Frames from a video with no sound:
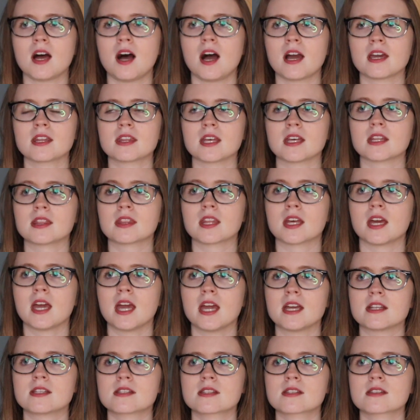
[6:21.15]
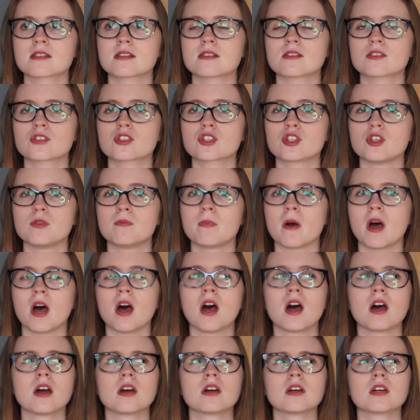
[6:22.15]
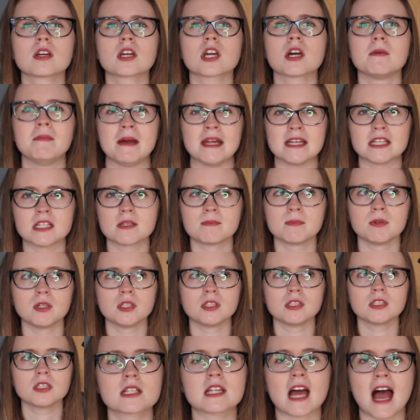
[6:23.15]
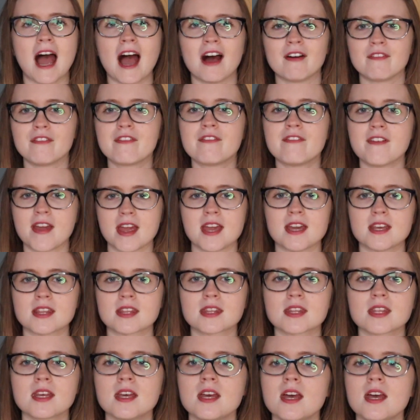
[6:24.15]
I think that it's super commendable to have faith.